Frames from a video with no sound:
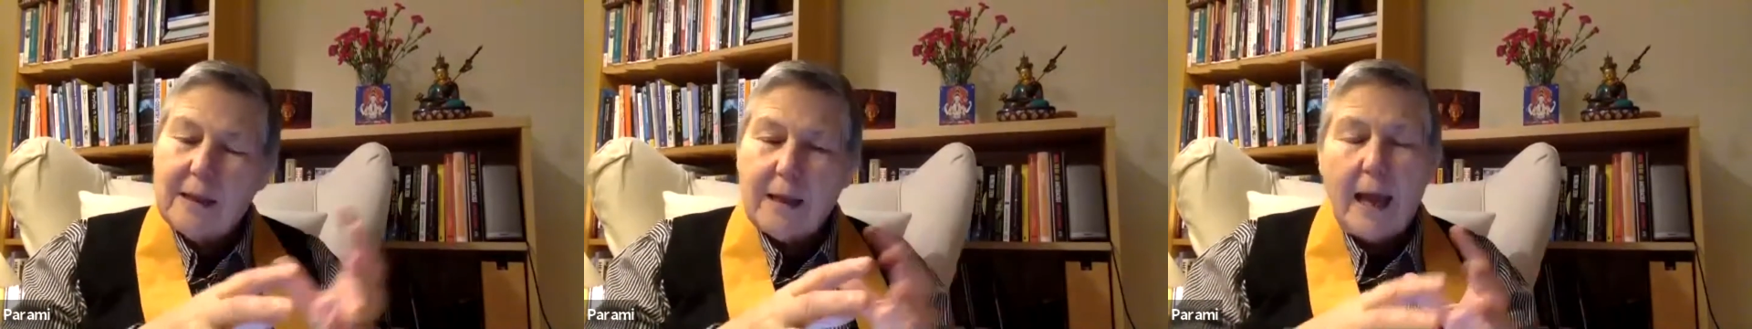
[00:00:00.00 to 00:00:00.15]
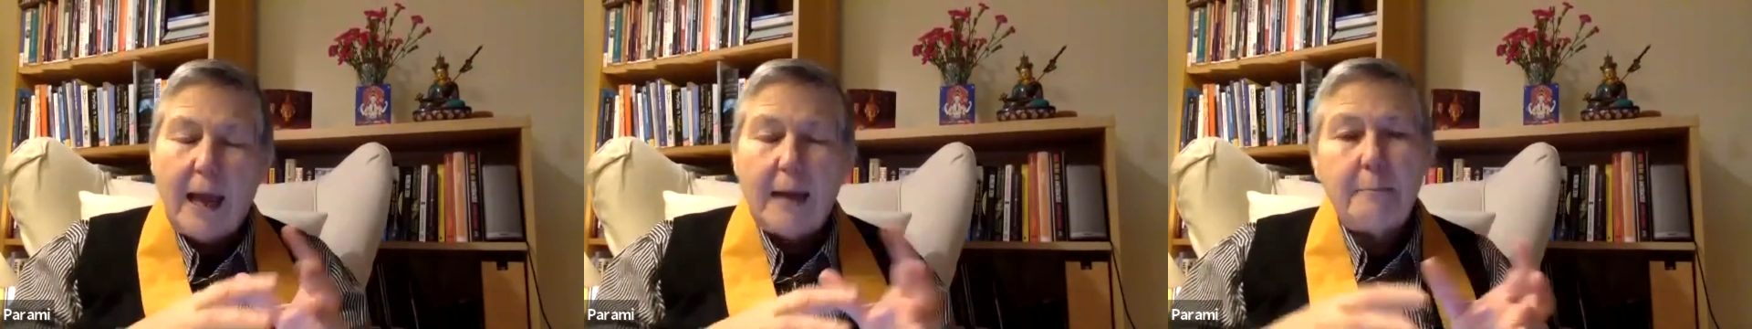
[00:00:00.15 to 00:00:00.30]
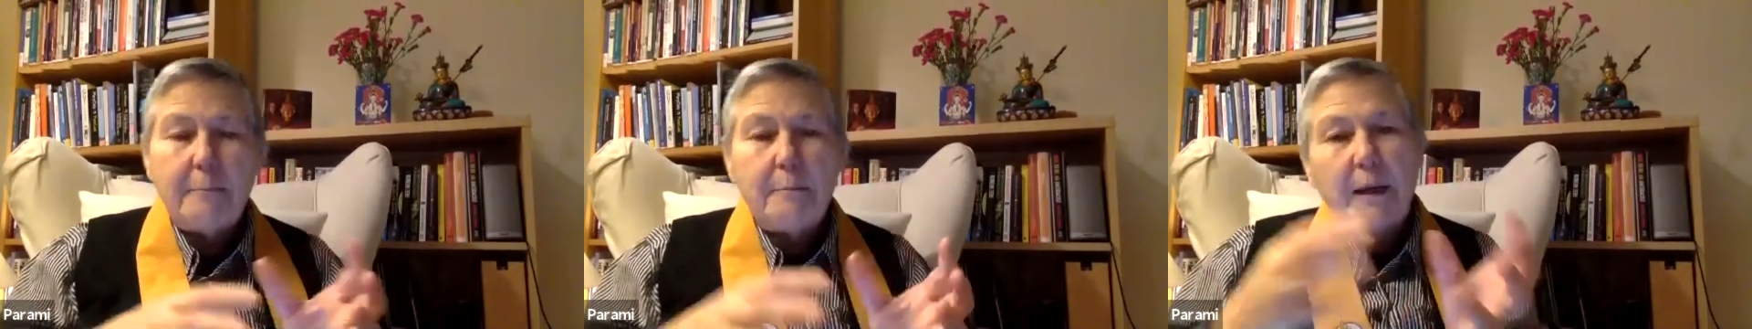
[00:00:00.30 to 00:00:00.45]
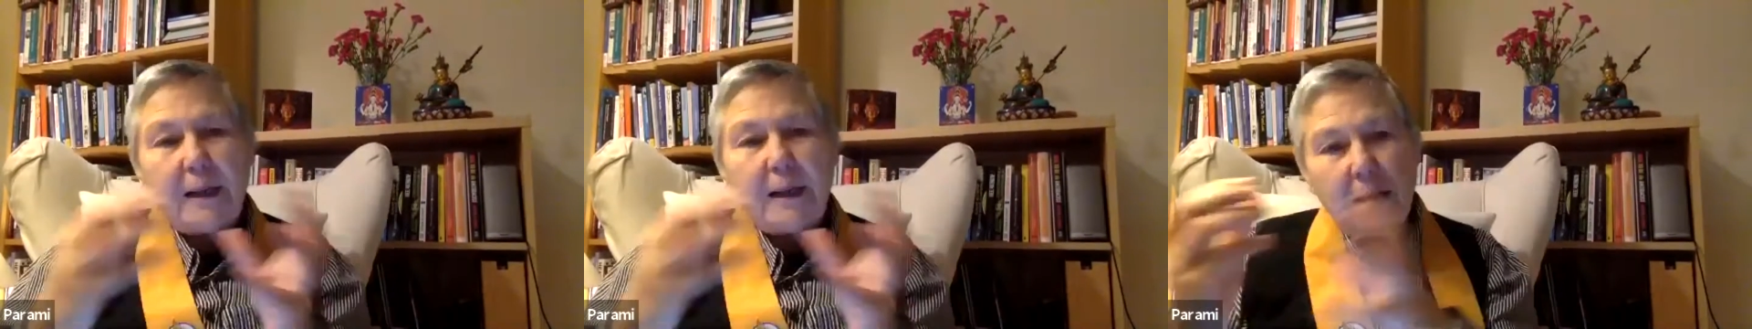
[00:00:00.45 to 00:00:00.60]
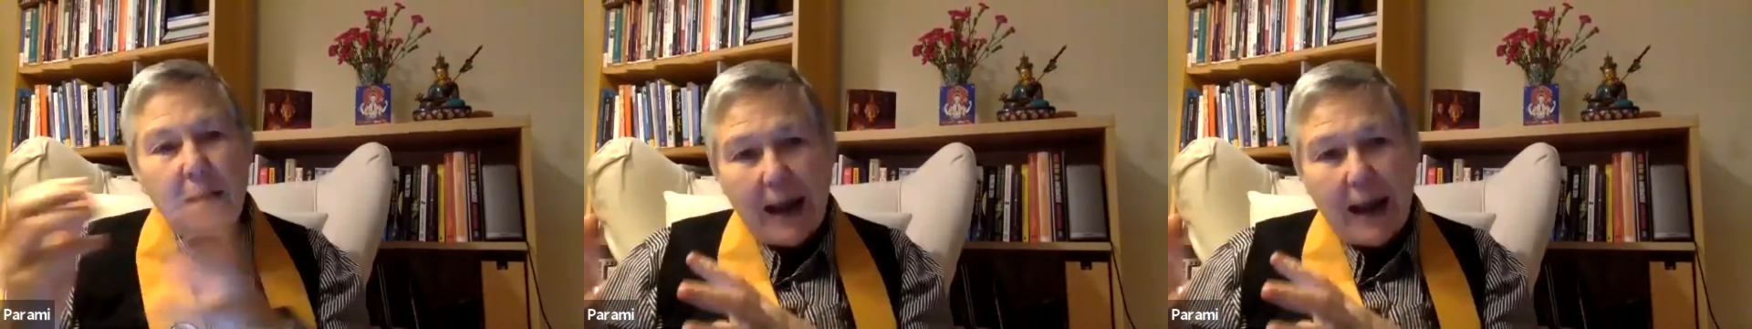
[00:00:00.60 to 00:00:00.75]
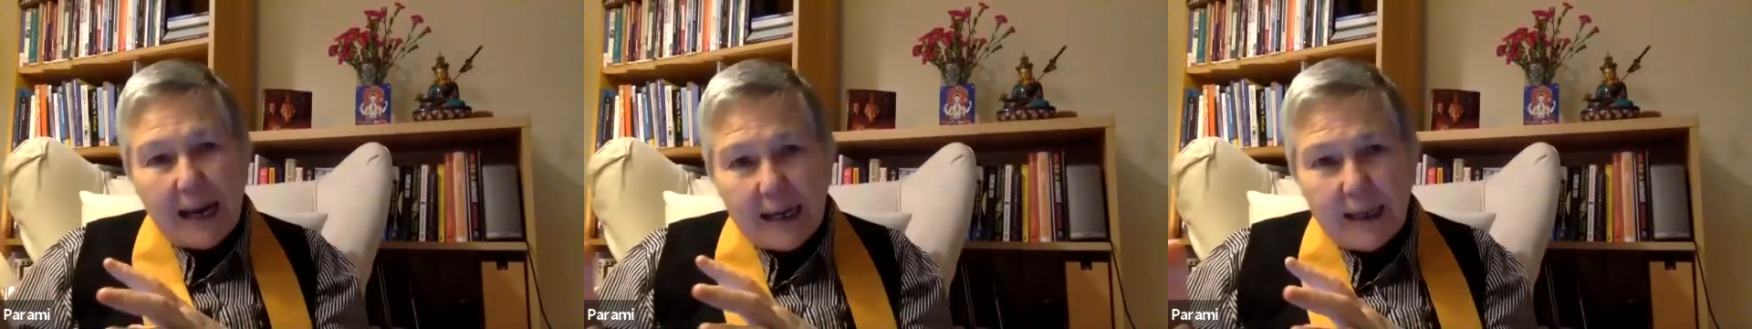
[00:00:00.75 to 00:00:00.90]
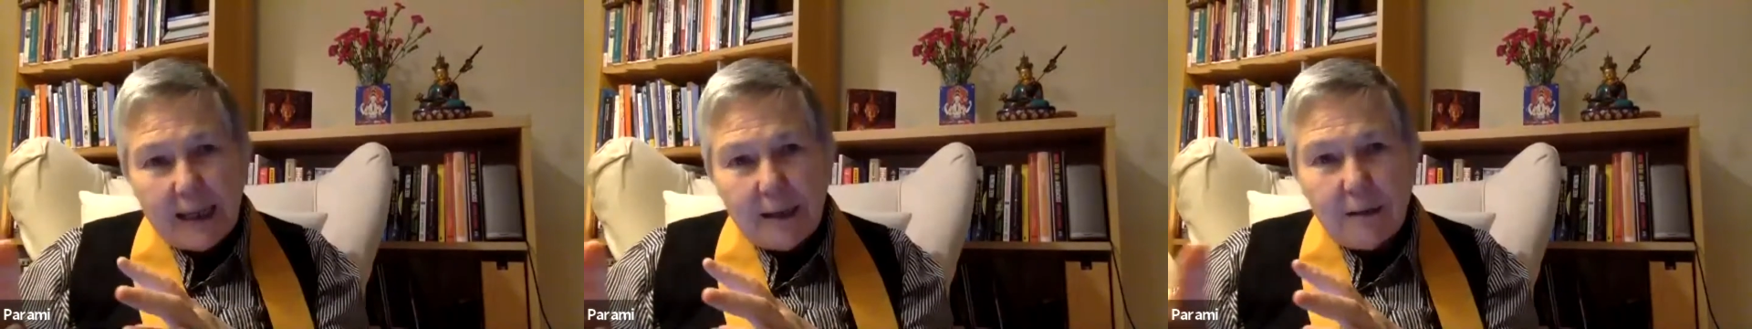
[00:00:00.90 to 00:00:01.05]
and my
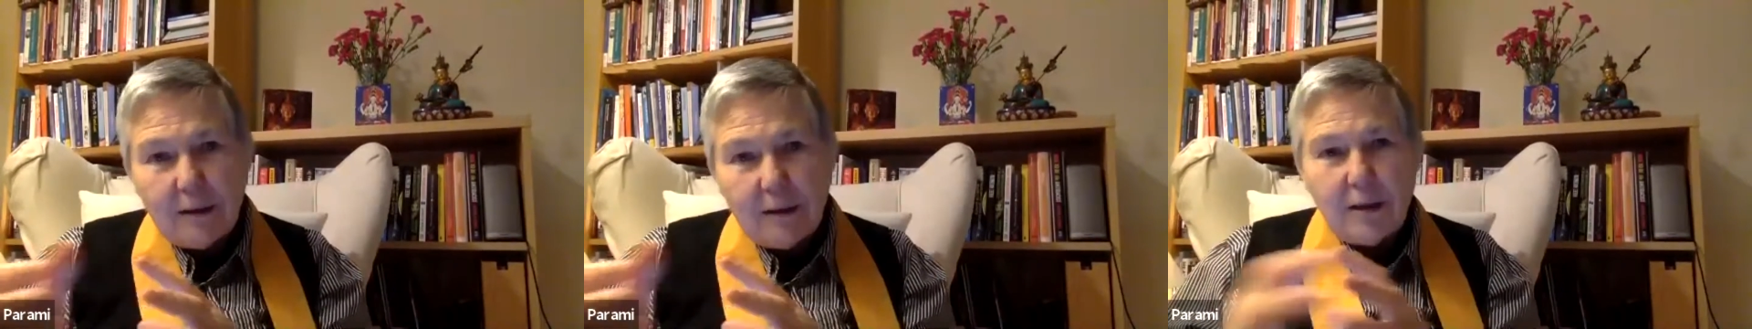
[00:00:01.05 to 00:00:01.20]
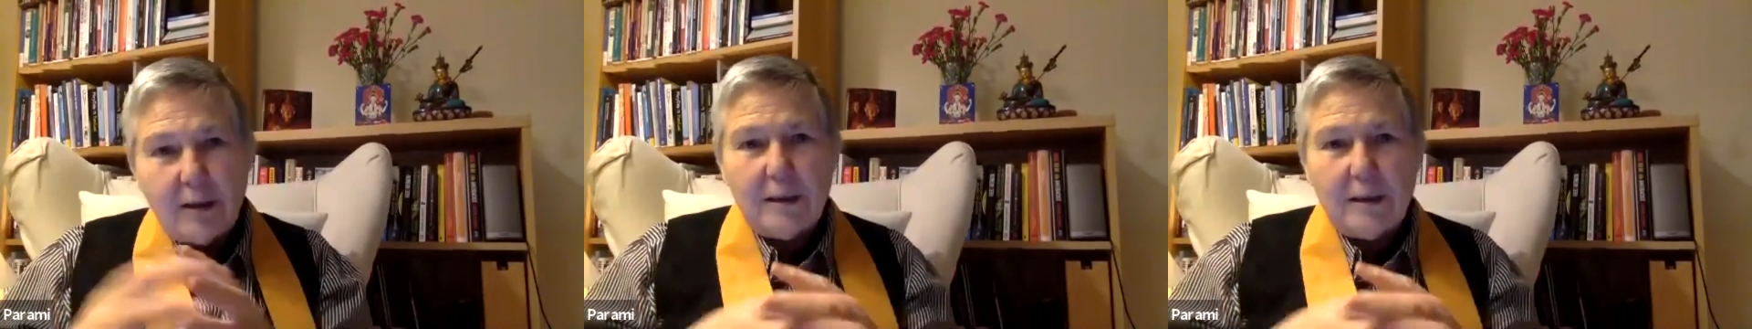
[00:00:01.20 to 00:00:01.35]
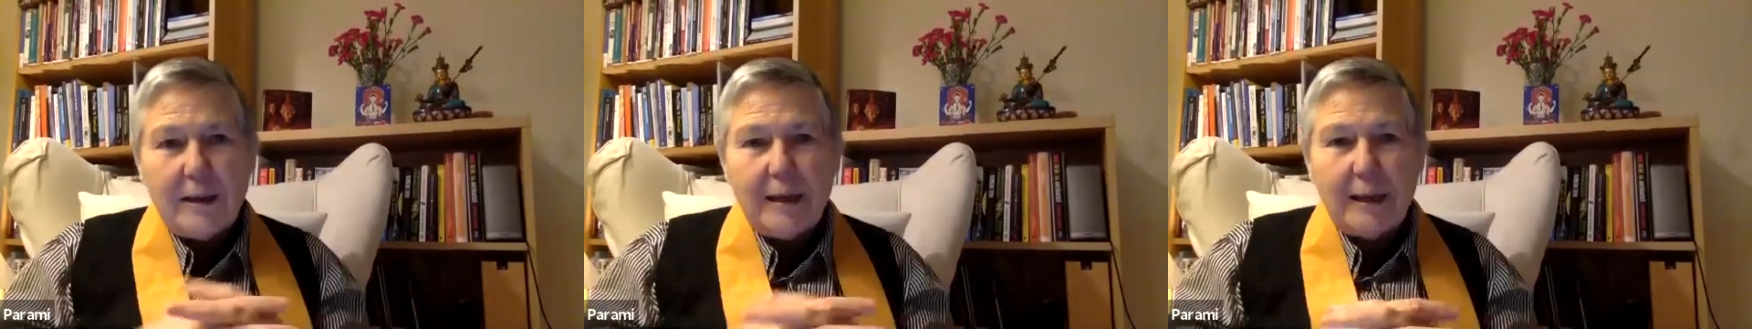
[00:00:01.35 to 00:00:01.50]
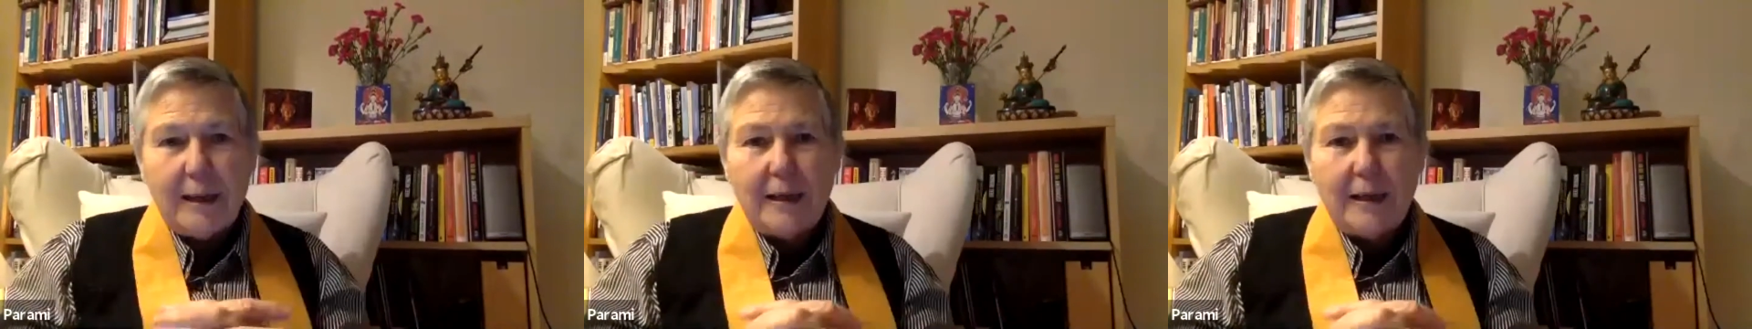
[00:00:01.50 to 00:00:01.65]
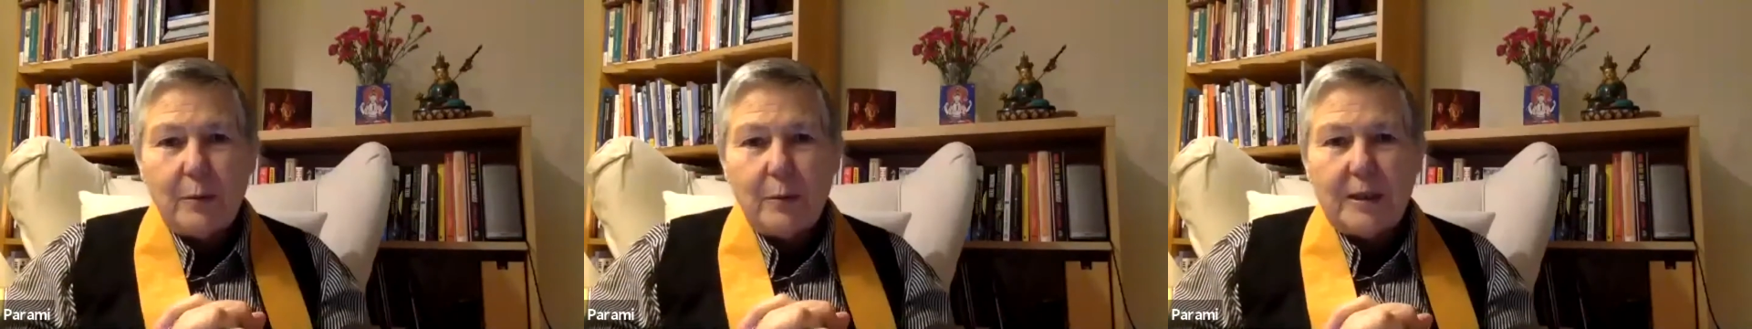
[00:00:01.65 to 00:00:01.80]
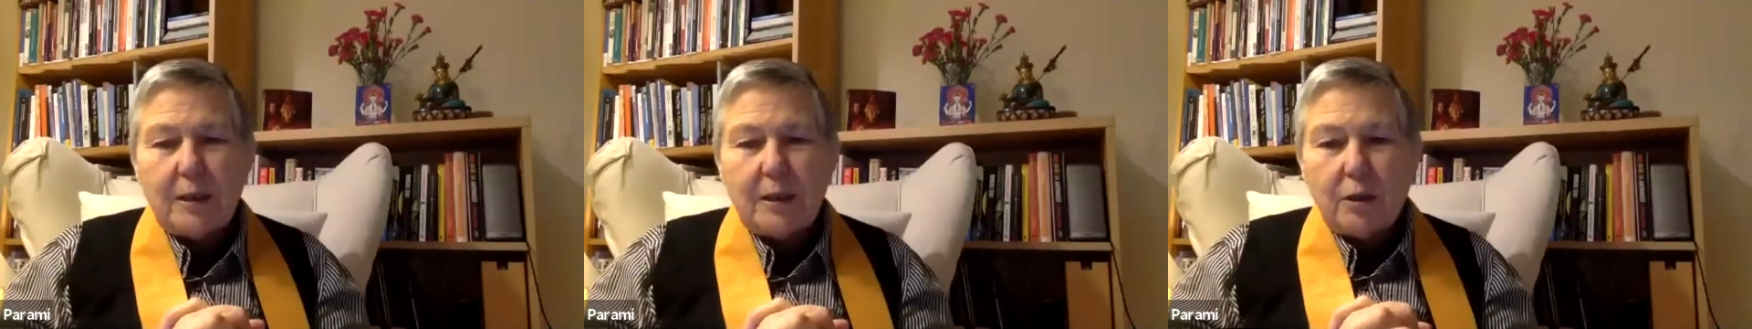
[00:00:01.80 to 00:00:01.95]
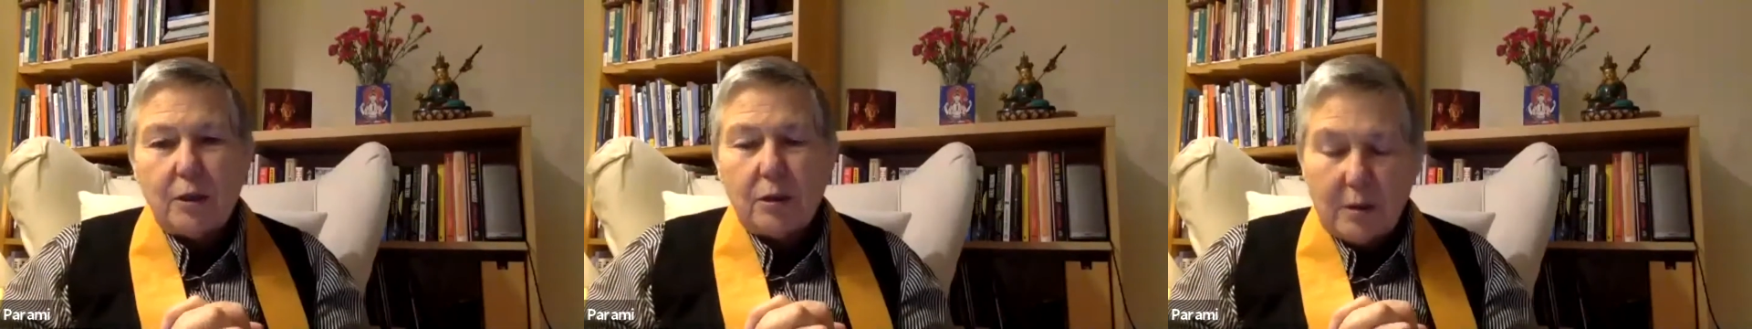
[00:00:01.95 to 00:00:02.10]
granny, on the other hand, was
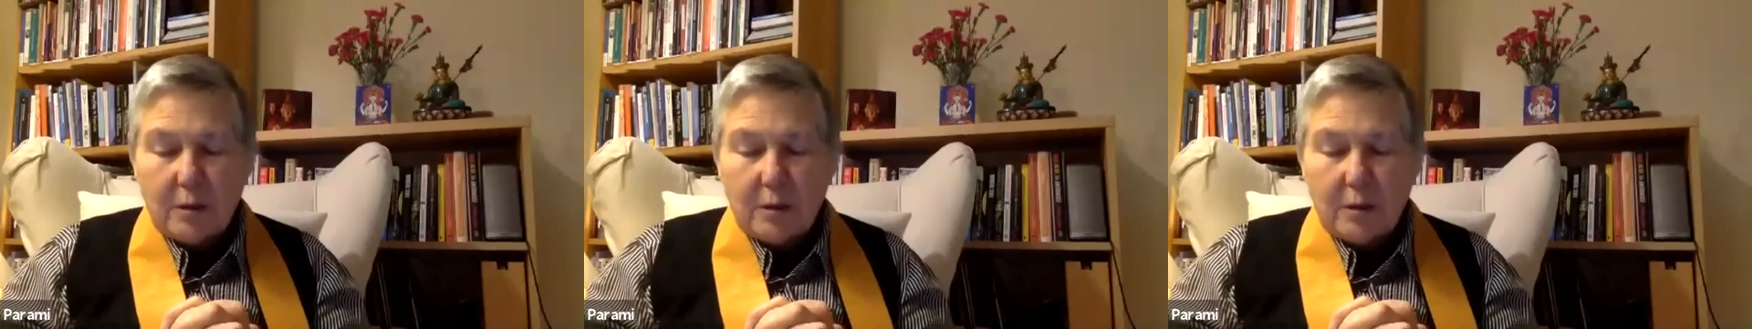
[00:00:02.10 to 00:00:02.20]
a good,